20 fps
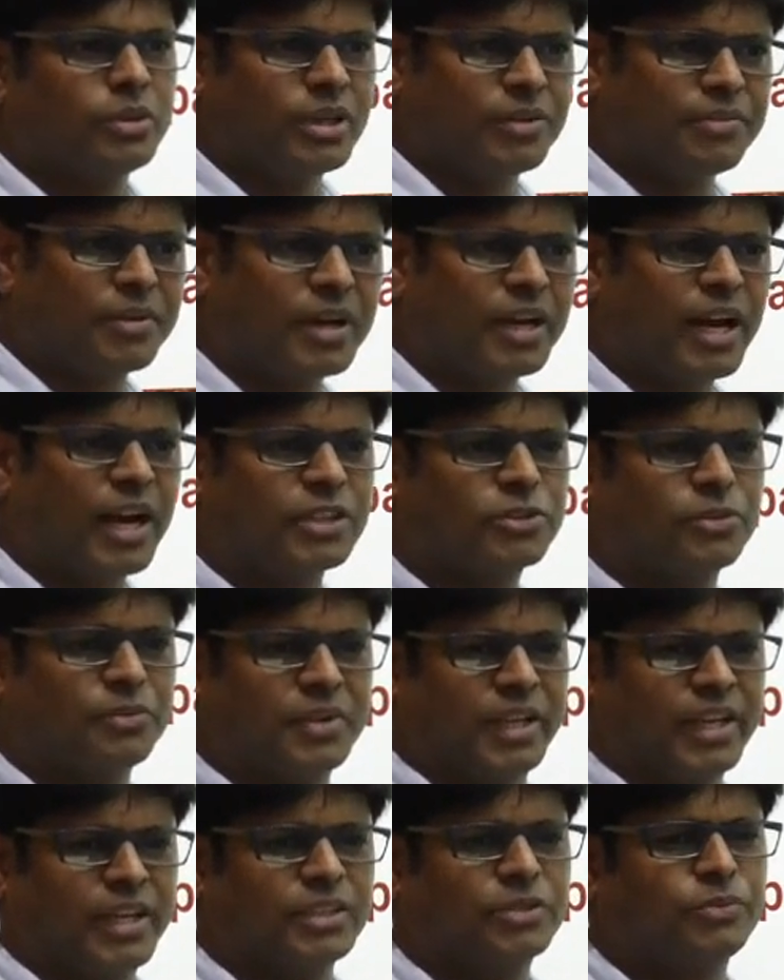different kinds of
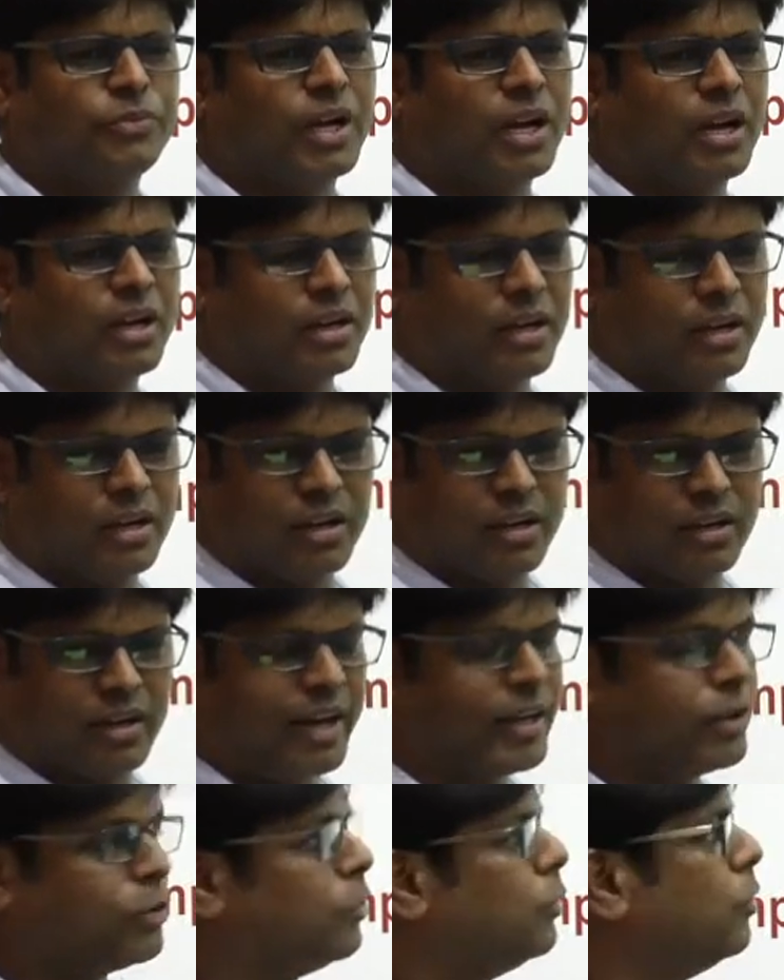things we are
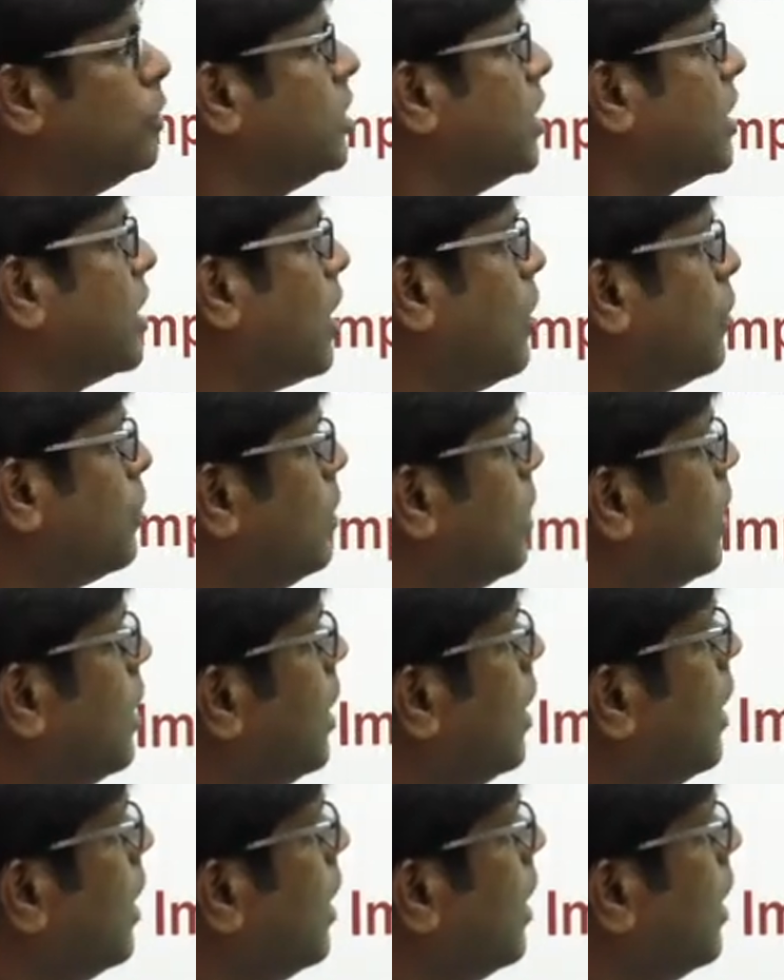trying to do in the ground.